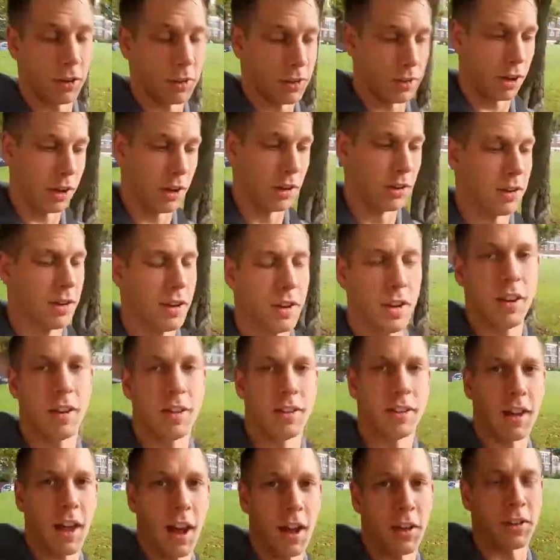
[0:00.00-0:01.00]
So
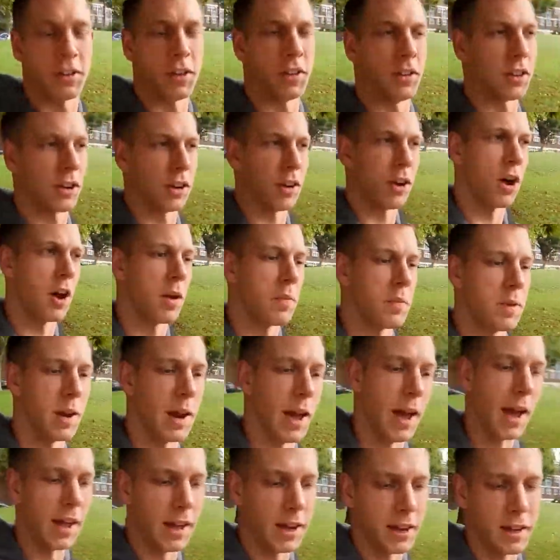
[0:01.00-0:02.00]
it's now since I got up at
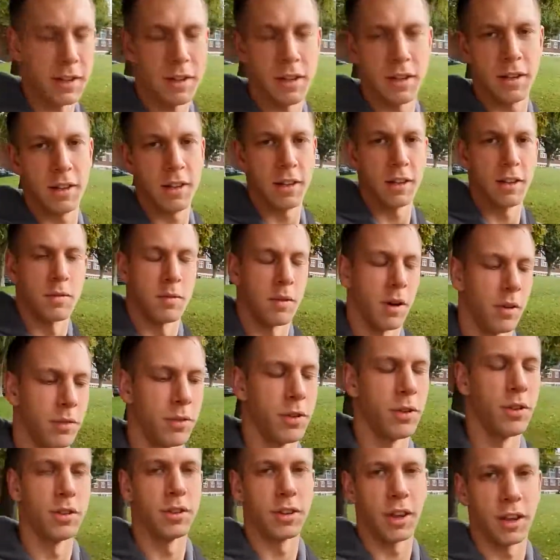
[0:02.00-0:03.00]
8, my
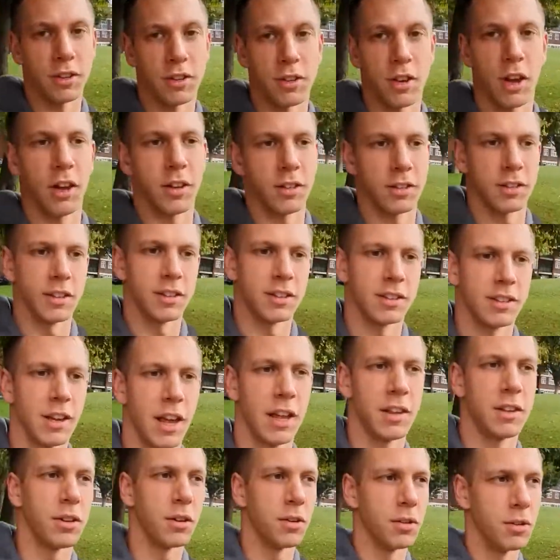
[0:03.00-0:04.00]
food's had a chance to
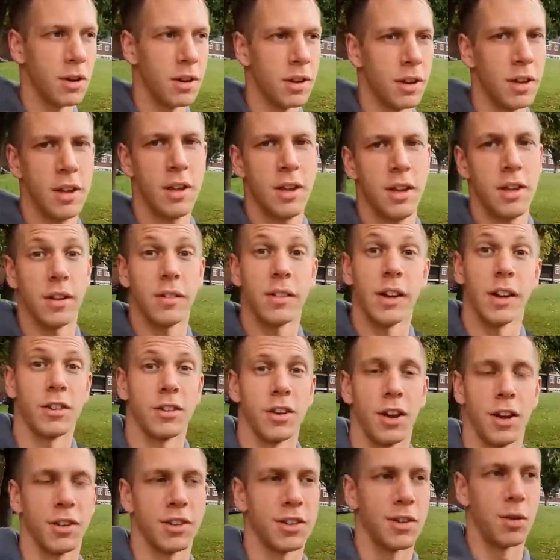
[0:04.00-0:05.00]
settle, had a
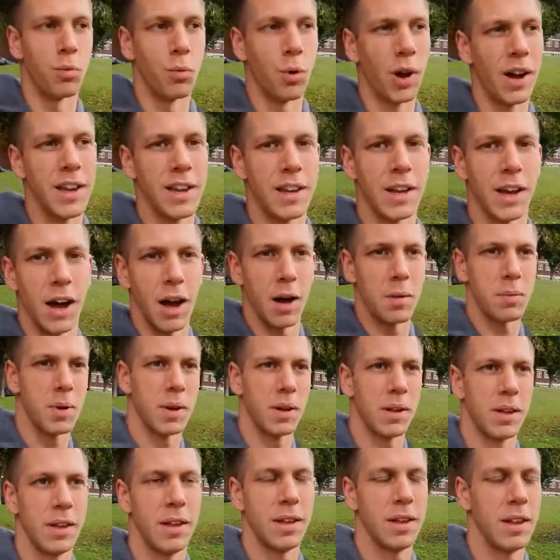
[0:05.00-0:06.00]
chance to wake up,
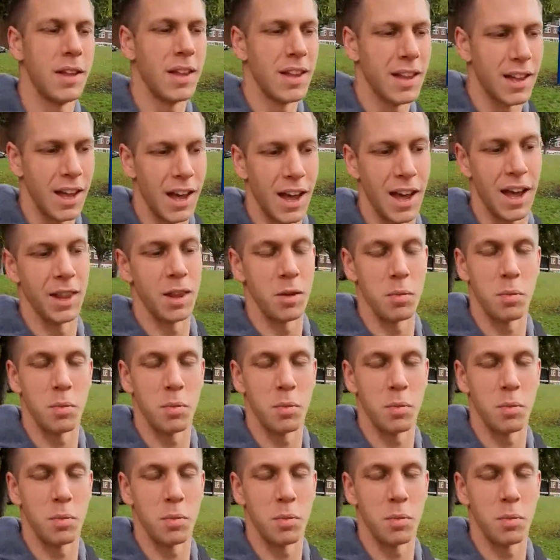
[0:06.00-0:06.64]
and the